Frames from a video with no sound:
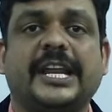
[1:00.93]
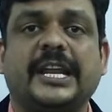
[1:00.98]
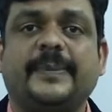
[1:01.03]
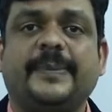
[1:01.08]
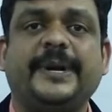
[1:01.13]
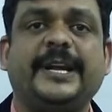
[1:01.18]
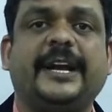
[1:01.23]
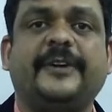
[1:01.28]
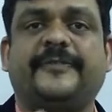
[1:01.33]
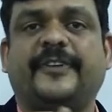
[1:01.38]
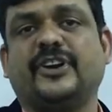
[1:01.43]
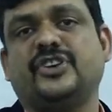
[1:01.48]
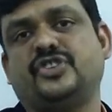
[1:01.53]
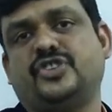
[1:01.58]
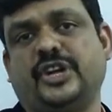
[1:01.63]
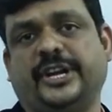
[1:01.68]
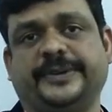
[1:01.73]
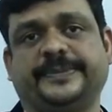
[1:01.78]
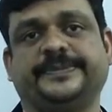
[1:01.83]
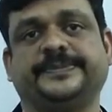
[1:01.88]
repeated
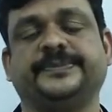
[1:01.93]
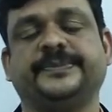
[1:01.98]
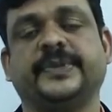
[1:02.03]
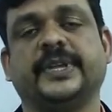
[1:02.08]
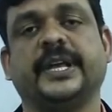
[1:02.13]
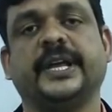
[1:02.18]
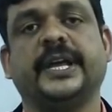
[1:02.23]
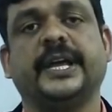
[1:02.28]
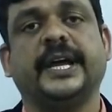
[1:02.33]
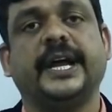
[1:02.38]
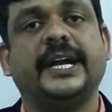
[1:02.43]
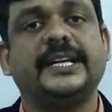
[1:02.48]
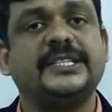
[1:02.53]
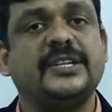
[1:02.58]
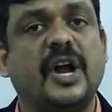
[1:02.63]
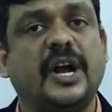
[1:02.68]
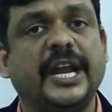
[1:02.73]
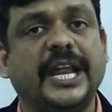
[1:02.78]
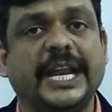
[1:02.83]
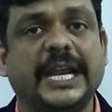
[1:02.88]
function. It is
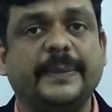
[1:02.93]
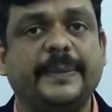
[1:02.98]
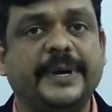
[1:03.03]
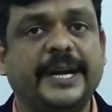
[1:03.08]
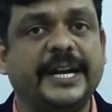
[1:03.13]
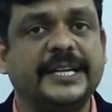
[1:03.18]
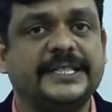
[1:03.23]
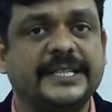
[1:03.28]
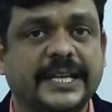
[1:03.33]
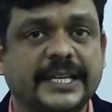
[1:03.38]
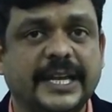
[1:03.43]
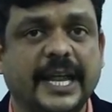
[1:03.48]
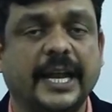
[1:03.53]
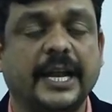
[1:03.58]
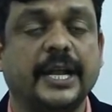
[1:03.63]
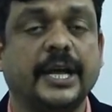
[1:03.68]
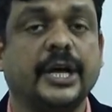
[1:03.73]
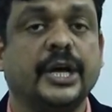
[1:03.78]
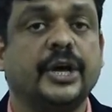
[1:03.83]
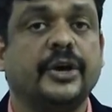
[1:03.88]
not a repeated signal.
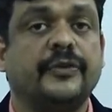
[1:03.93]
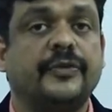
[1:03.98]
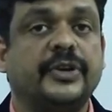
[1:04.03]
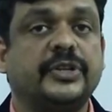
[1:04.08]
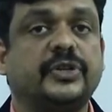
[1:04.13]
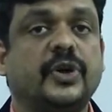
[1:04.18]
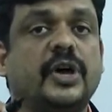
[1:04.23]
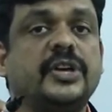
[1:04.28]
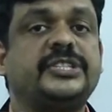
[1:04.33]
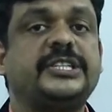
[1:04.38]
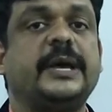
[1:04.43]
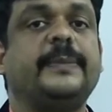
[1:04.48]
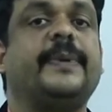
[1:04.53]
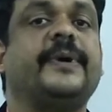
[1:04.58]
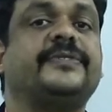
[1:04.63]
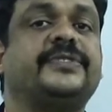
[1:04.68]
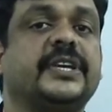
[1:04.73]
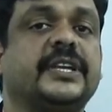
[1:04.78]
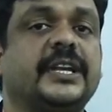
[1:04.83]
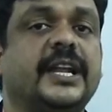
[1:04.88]
For those type
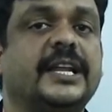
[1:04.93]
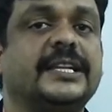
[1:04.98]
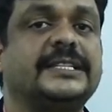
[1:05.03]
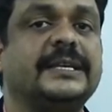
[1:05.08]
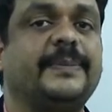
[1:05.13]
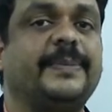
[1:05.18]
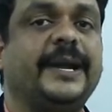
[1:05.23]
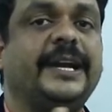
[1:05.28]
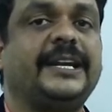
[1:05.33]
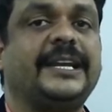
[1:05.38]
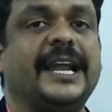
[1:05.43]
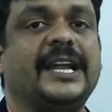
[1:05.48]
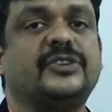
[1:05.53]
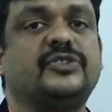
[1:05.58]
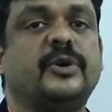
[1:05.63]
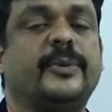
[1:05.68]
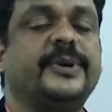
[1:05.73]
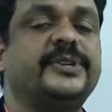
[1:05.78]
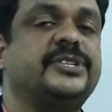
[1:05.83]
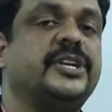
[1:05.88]
of signals, separate
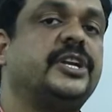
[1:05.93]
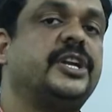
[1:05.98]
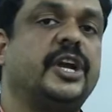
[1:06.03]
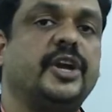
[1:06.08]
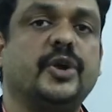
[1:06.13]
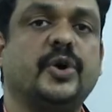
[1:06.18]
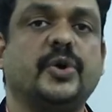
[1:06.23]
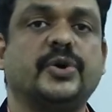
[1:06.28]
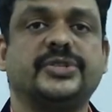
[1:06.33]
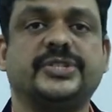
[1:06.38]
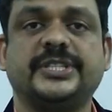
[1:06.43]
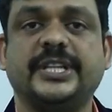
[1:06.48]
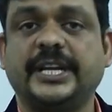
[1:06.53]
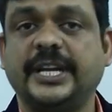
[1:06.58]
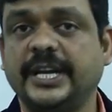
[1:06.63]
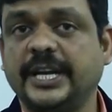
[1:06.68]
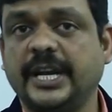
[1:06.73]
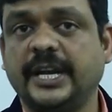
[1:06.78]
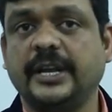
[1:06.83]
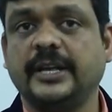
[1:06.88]
transform is introduced.
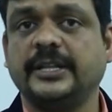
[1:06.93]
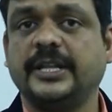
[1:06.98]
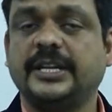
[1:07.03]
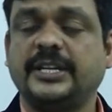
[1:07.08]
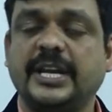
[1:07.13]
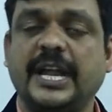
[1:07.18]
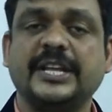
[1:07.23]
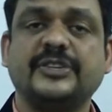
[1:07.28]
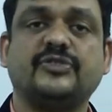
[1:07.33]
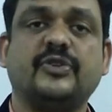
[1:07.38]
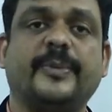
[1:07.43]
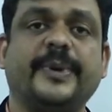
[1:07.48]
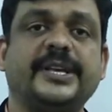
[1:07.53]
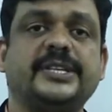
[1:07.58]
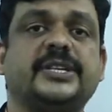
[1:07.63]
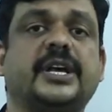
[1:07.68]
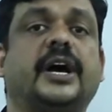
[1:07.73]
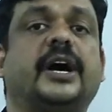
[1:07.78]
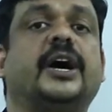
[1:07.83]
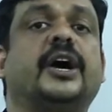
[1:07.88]
That transform
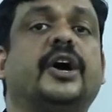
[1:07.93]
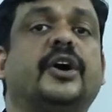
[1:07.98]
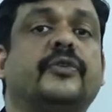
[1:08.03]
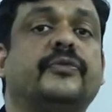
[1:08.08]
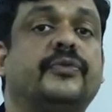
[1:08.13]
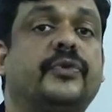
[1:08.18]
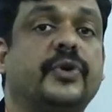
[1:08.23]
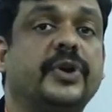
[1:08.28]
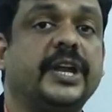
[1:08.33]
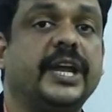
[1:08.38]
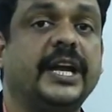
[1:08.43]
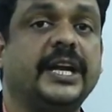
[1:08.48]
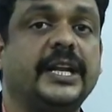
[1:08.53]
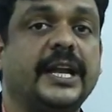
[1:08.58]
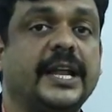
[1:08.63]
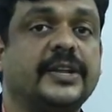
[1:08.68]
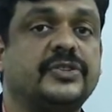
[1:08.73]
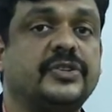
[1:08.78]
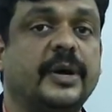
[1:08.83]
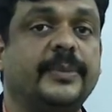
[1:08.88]
is a Fourier
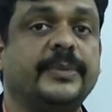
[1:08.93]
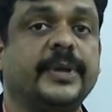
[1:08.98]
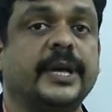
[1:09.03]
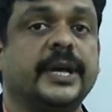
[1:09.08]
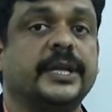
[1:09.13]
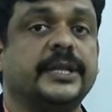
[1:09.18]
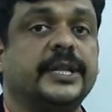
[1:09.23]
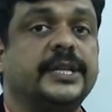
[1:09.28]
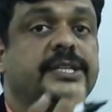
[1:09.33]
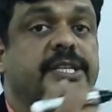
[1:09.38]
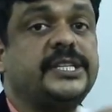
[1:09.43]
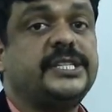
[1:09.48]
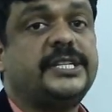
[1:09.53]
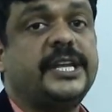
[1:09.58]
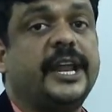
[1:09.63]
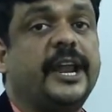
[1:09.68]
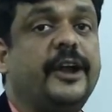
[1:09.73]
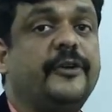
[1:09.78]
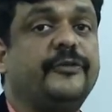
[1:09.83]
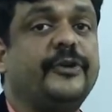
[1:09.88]
transform. This is
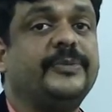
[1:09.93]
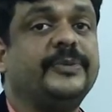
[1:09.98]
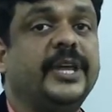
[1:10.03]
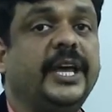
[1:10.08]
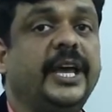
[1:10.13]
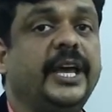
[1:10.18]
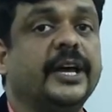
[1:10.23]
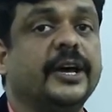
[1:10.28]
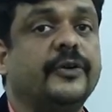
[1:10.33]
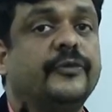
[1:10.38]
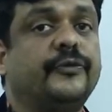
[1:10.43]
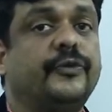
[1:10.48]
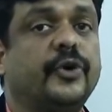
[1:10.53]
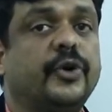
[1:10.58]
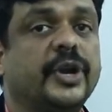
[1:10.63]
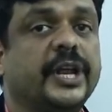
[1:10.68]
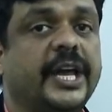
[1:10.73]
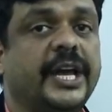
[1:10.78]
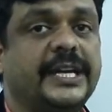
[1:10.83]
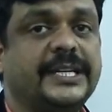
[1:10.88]
derived from the
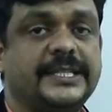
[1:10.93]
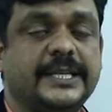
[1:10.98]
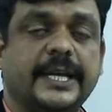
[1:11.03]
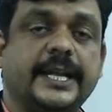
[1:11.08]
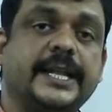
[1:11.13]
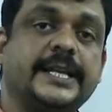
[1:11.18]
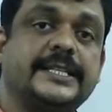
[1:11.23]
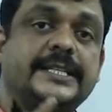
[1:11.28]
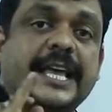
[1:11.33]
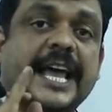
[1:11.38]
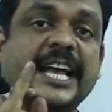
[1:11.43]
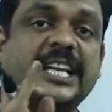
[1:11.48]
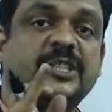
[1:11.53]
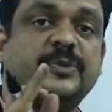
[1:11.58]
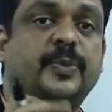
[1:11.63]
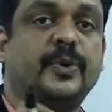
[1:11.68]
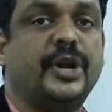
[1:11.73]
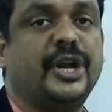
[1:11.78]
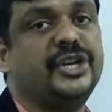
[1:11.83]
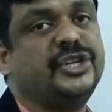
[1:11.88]
Fourier series,
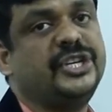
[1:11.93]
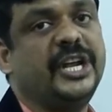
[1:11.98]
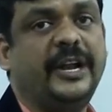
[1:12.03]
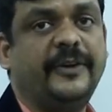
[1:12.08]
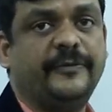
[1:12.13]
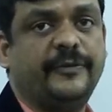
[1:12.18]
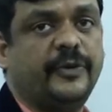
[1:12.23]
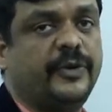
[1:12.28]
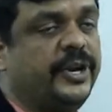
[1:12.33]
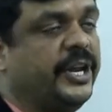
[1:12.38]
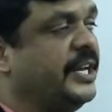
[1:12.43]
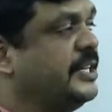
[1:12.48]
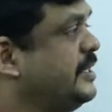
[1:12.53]
exponential Fourier